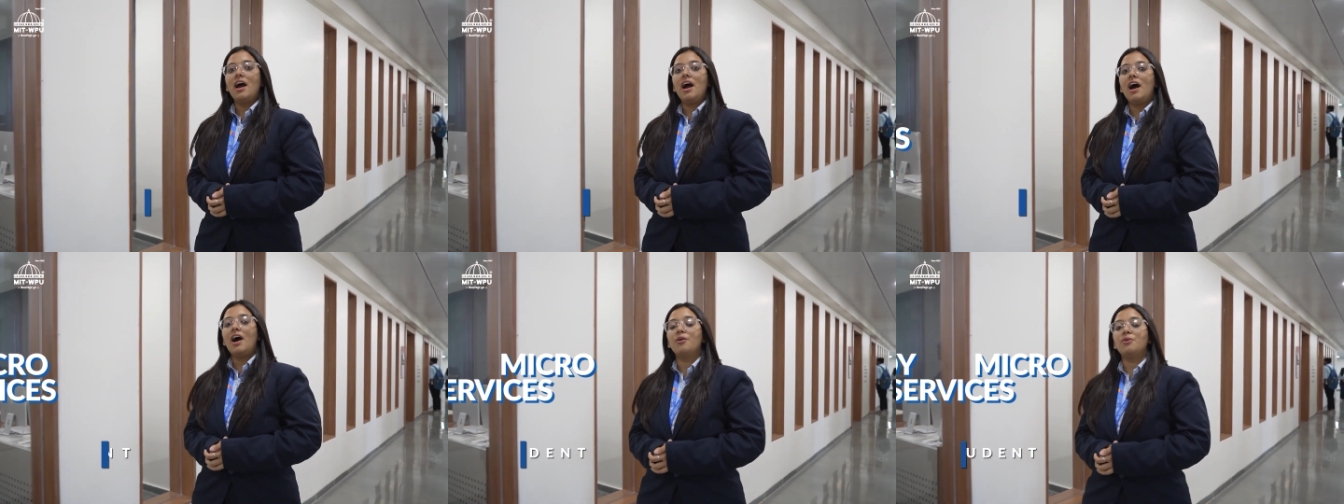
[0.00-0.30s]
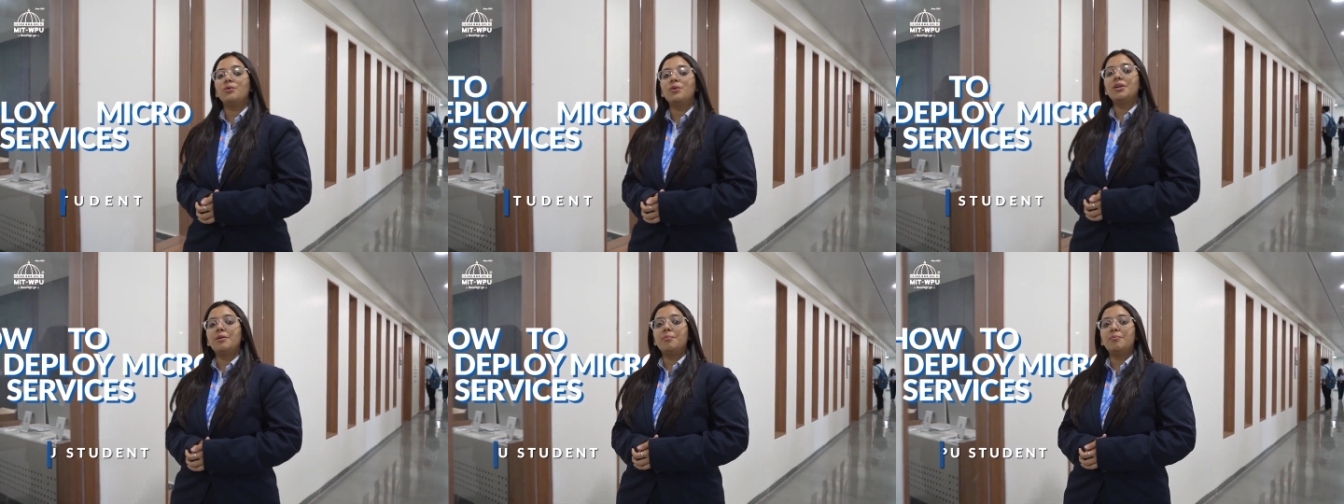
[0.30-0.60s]
how
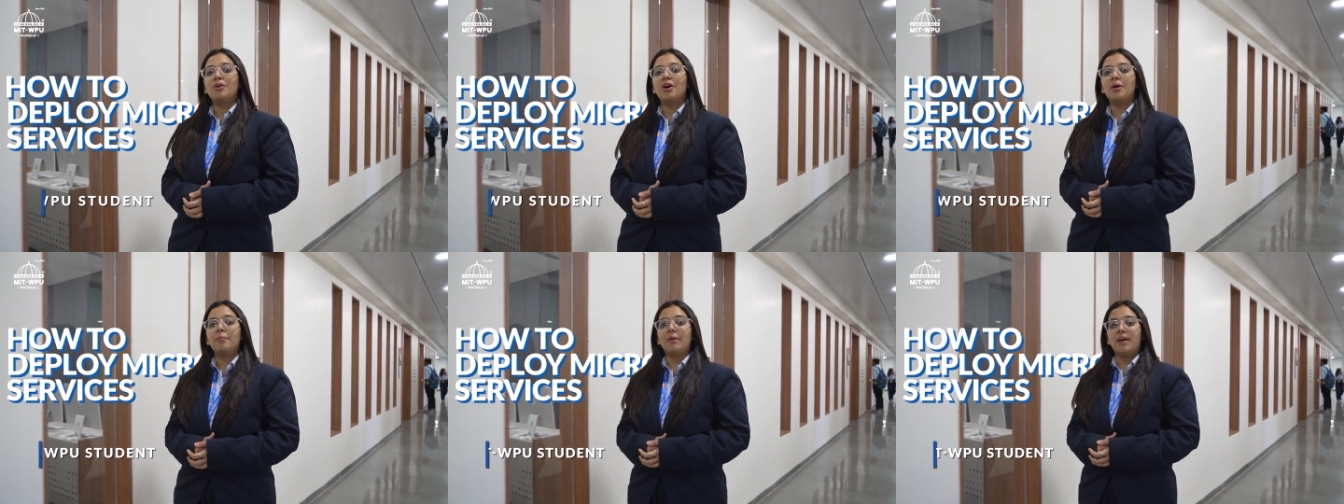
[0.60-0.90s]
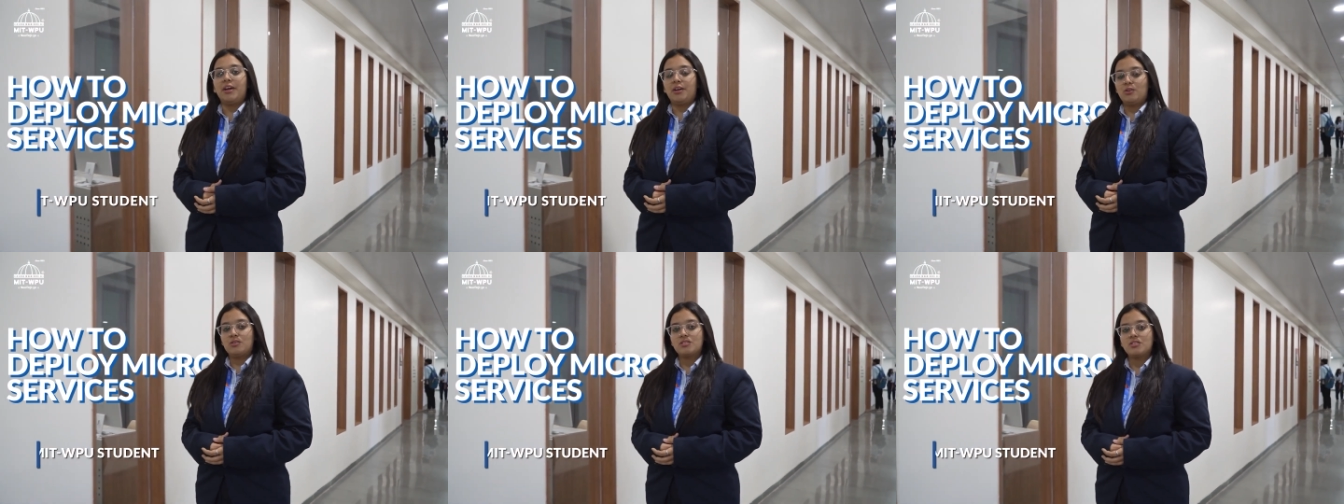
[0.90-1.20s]
to deploy
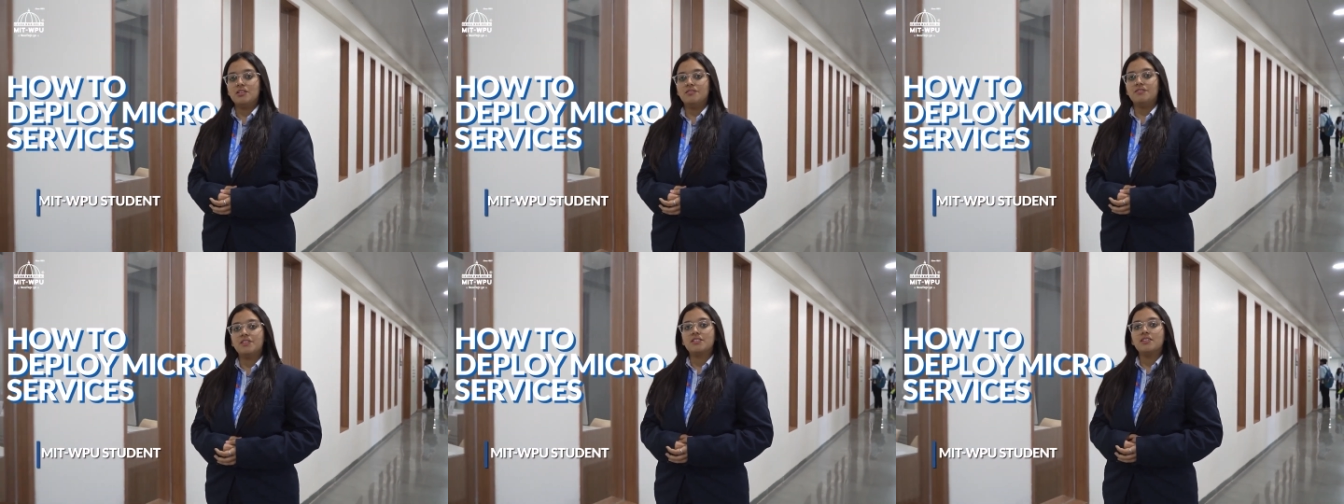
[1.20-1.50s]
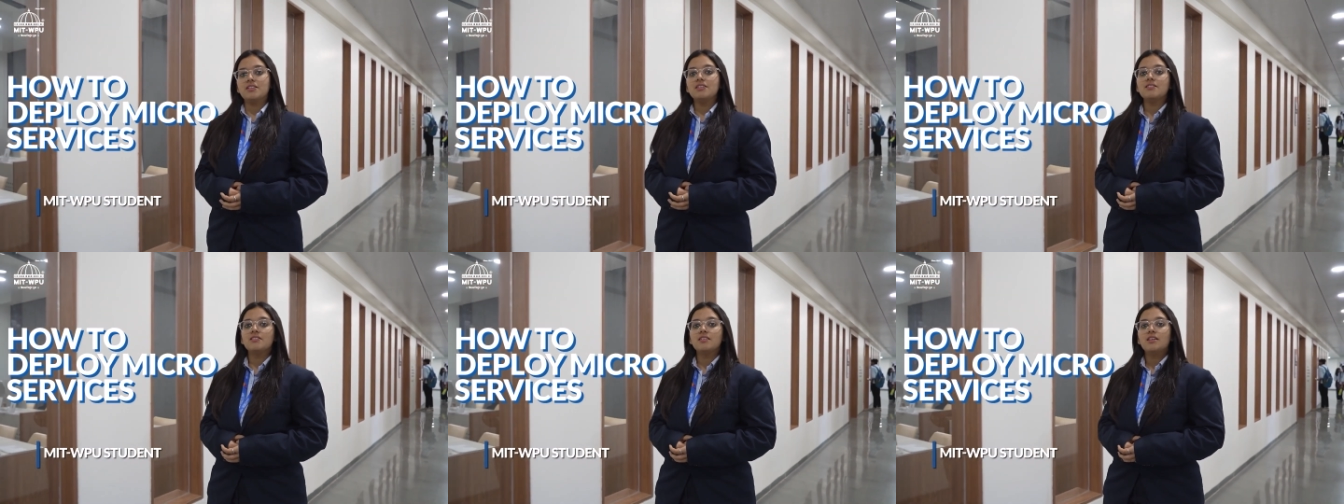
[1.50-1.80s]

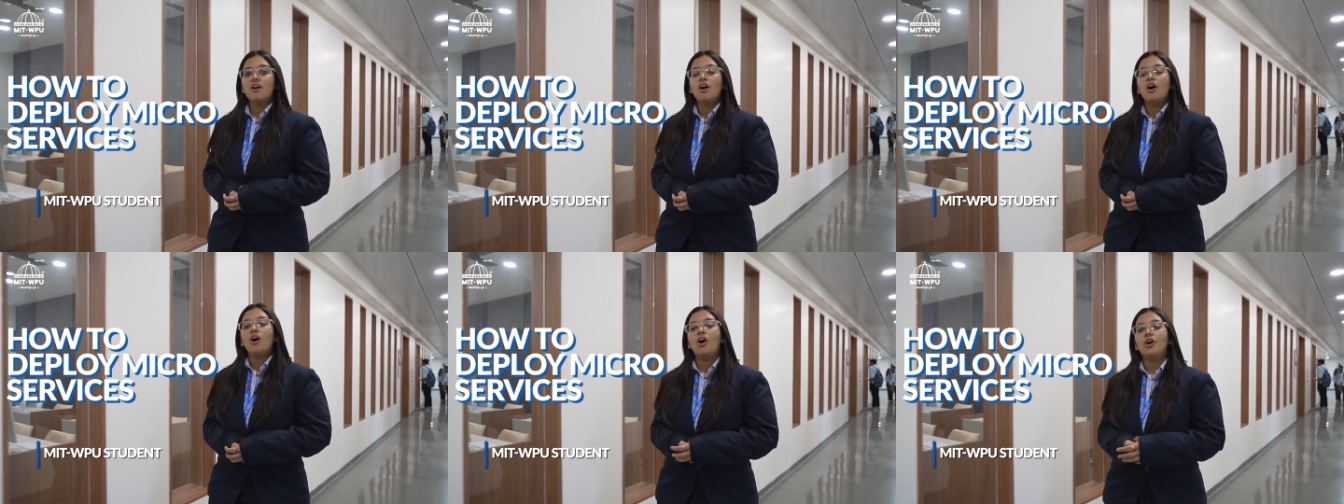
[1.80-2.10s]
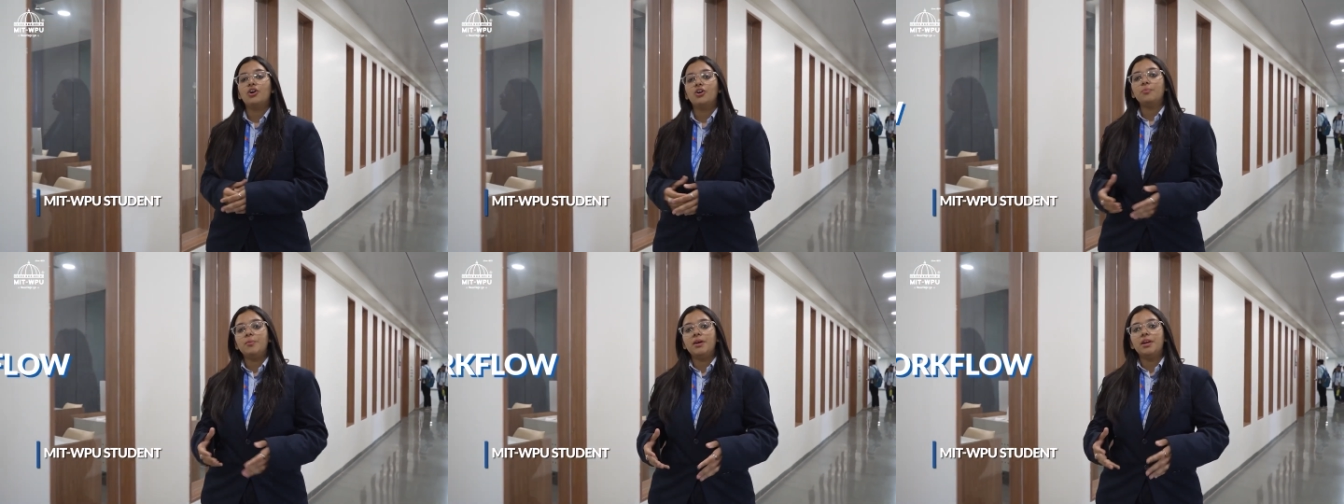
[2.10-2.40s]
microservices,
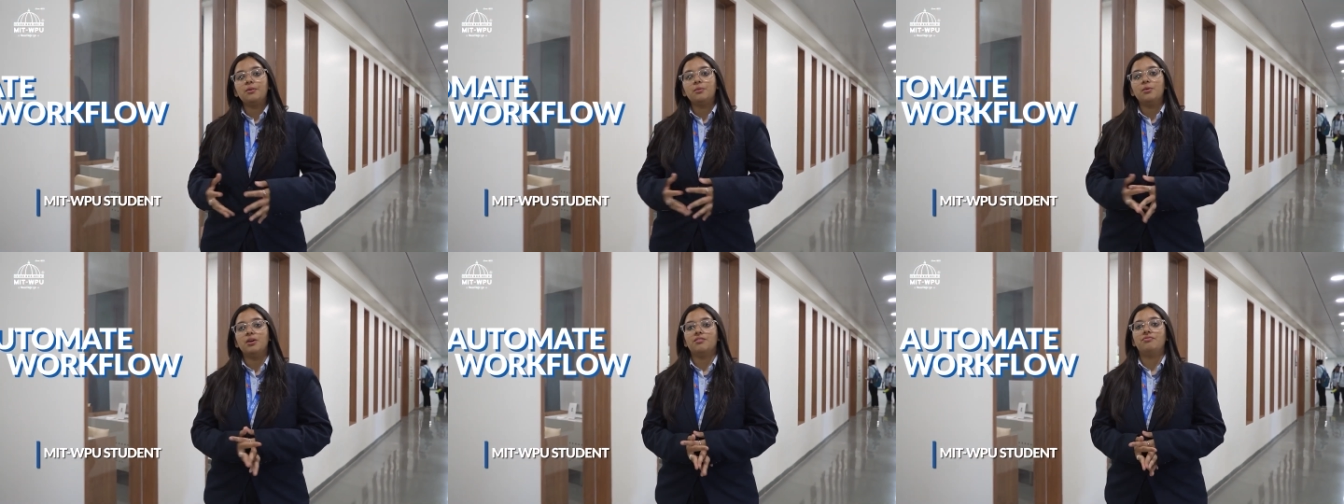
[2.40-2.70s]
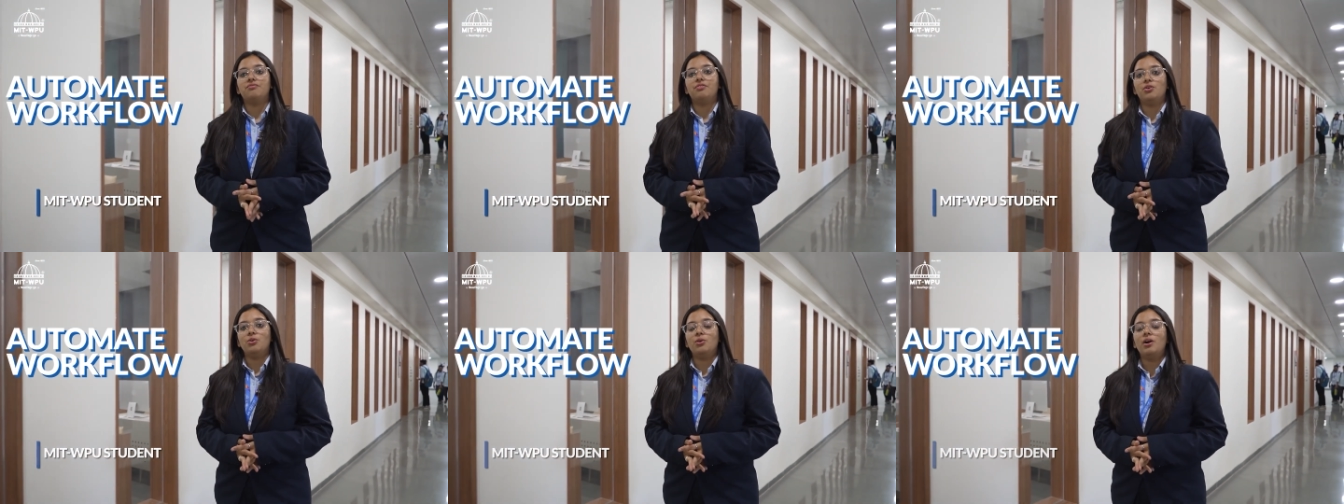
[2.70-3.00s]
automate
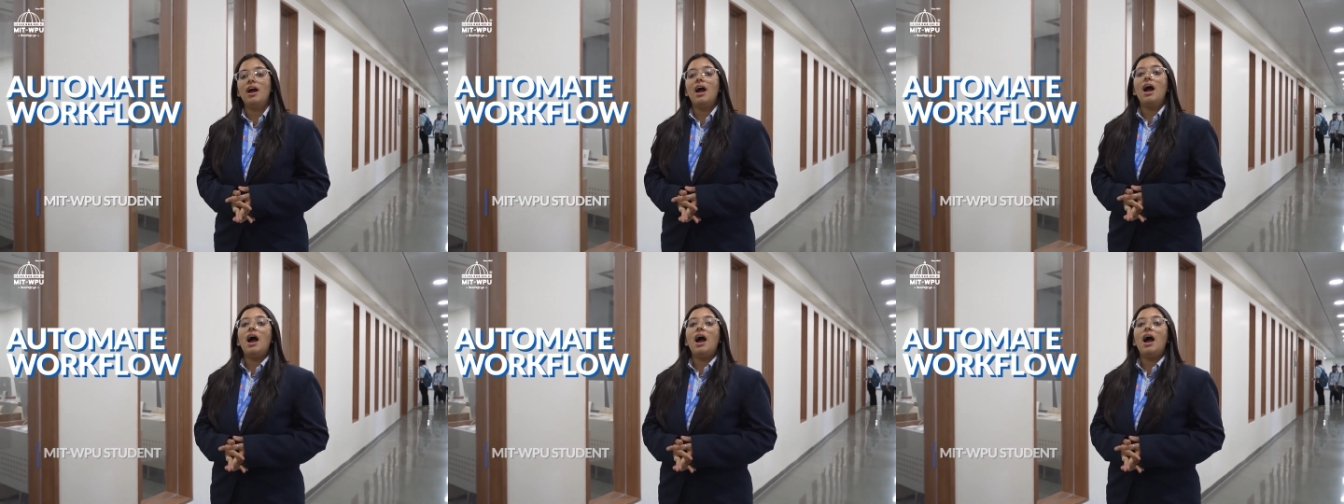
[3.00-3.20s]
workflow,